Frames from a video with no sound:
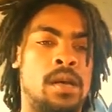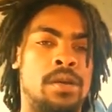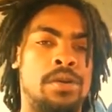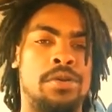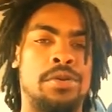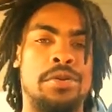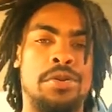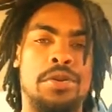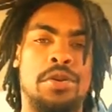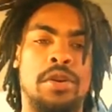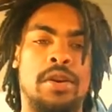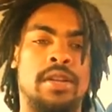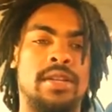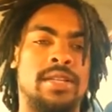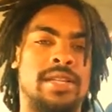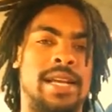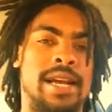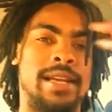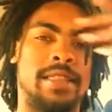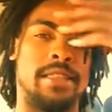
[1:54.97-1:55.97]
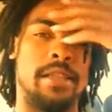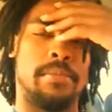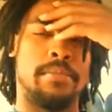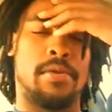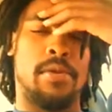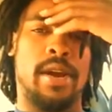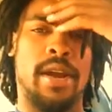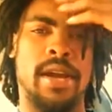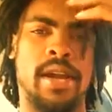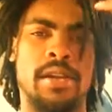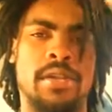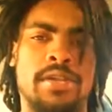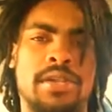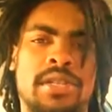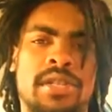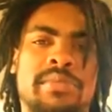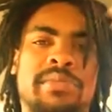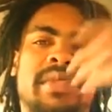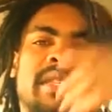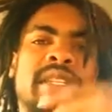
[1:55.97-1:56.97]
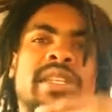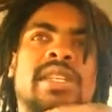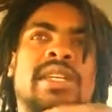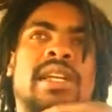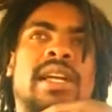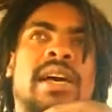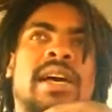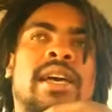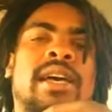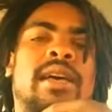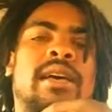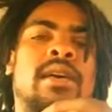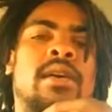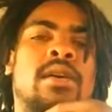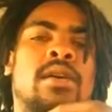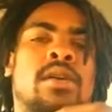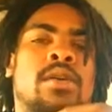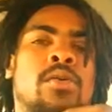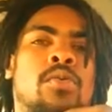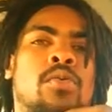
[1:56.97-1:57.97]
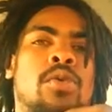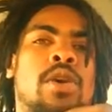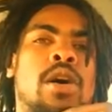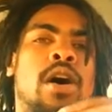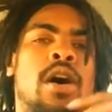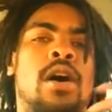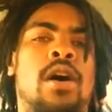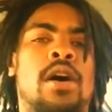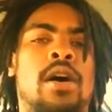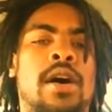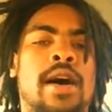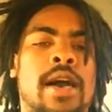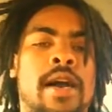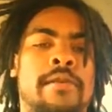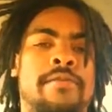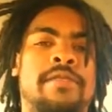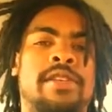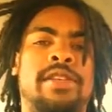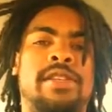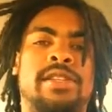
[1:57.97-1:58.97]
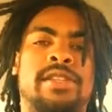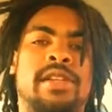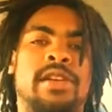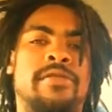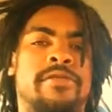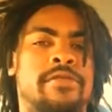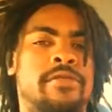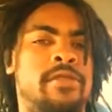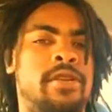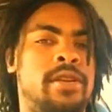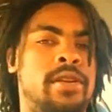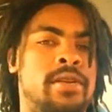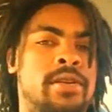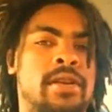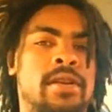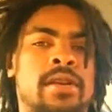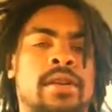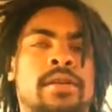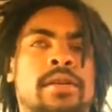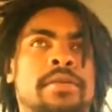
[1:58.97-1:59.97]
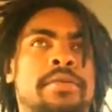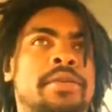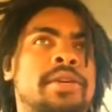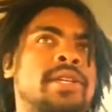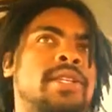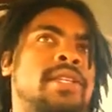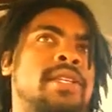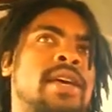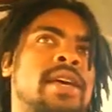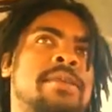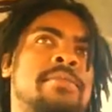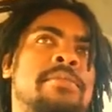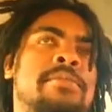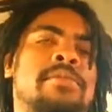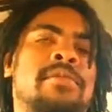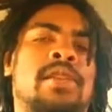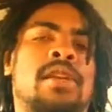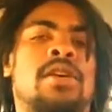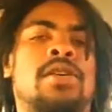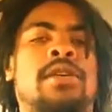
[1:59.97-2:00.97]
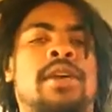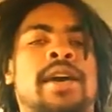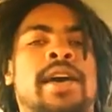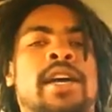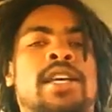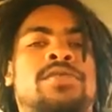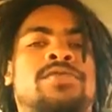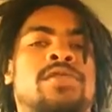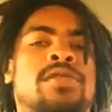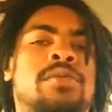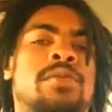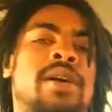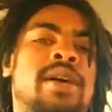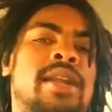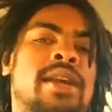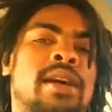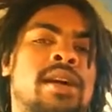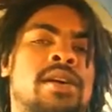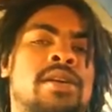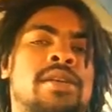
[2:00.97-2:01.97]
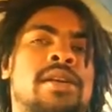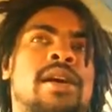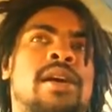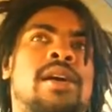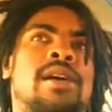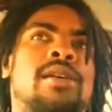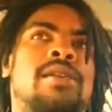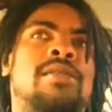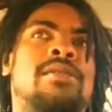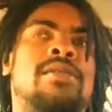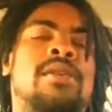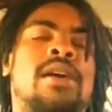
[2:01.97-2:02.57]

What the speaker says: New York is like the brain or some shit. Like we all have these different. What's the long ass freeway that go down?